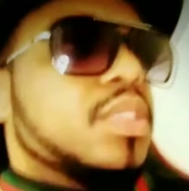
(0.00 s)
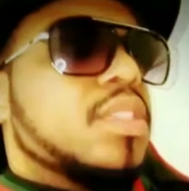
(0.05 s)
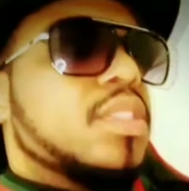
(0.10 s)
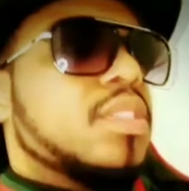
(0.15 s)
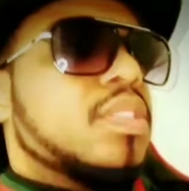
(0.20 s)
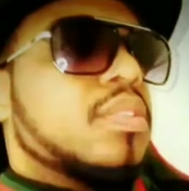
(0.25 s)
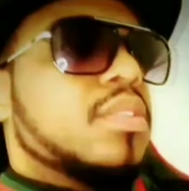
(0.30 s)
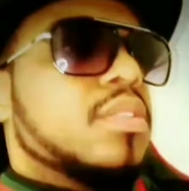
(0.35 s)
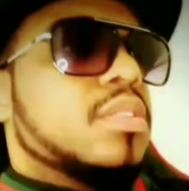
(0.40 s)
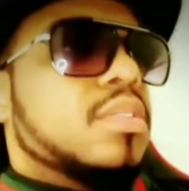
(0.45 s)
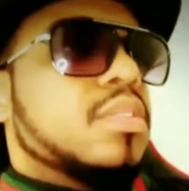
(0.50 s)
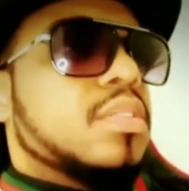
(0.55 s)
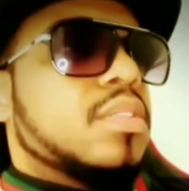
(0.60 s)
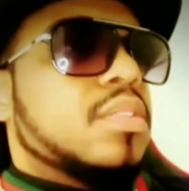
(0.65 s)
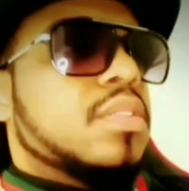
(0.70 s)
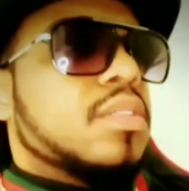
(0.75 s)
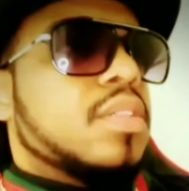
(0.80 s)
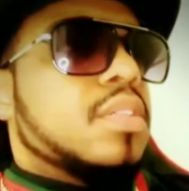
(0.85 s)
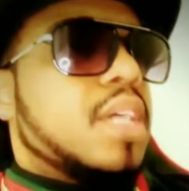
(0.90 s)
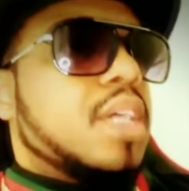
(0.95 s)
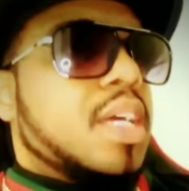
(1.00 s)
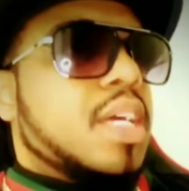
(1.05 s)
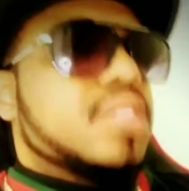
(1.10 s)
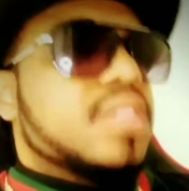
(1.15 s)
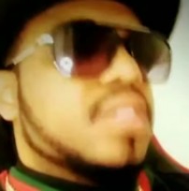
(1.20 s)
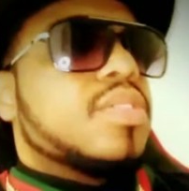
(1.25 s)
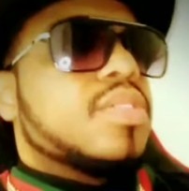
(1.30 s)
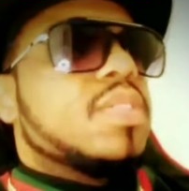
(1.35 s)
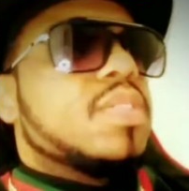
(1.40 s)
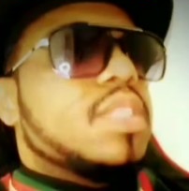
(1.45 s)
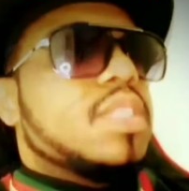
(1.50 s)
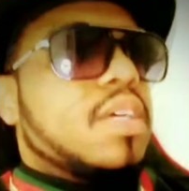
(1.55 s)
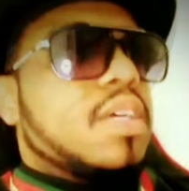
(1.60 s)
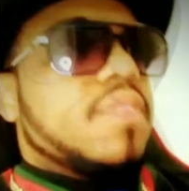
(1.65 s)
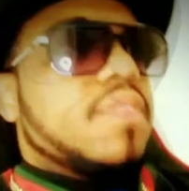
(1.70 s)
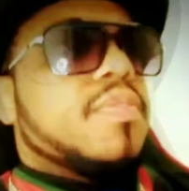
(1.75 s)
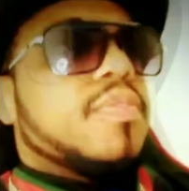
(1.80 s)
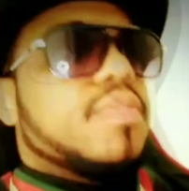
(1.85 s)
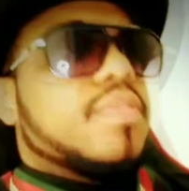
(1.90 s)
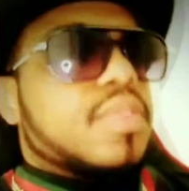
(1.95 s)
Ask yourself this
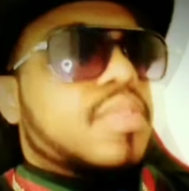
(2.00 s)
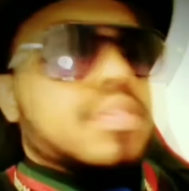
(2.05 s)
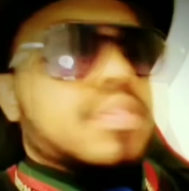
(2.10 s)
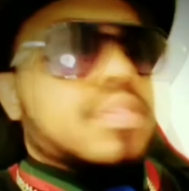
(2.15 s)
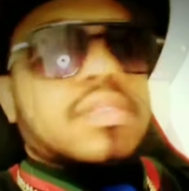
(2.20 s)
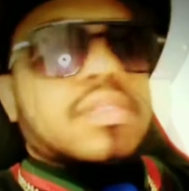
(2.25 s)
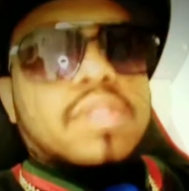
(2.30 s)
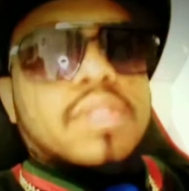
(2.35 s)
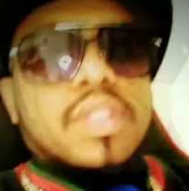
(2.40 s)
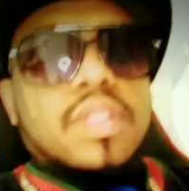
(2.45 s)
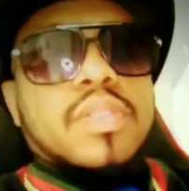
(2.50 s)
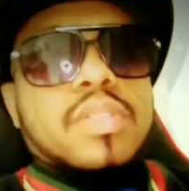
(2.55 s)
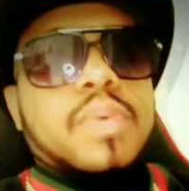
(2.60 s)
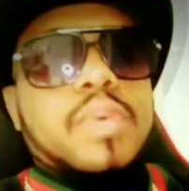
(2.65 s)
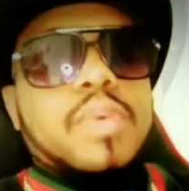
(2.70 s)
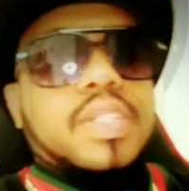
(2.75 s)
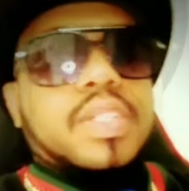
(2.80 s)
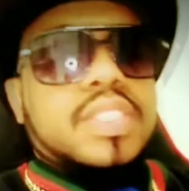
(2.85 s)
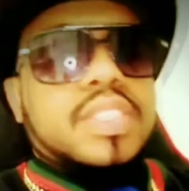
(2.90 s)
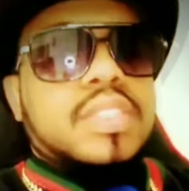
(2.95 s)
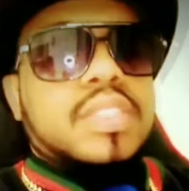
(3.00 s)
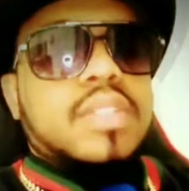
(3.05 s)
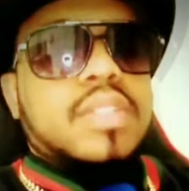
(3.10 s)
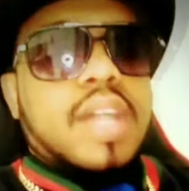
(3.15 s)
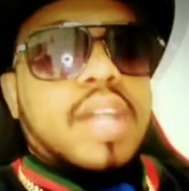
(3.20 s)
question, how come?